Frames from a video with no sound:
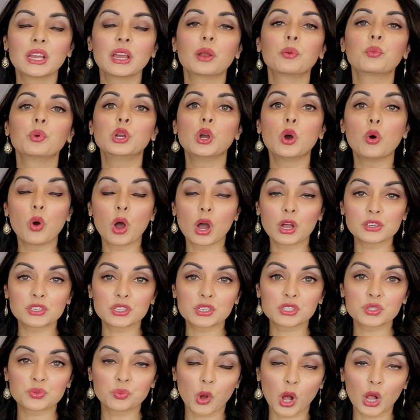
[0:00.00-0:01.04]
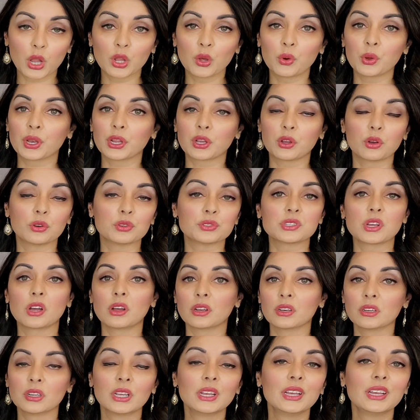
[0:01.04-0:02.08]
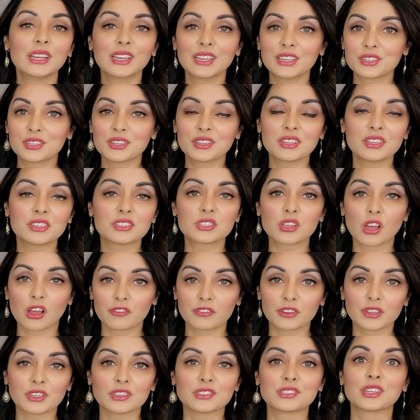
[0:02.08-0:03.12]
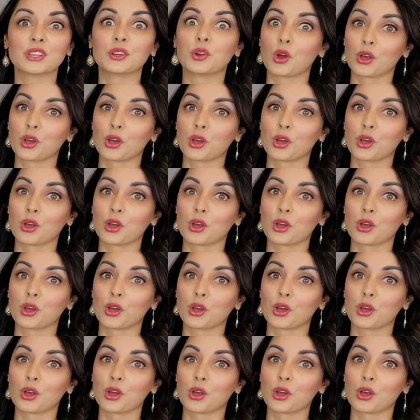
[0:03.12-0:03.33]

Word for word: and we go on to swallow and it goes on into the esophagus and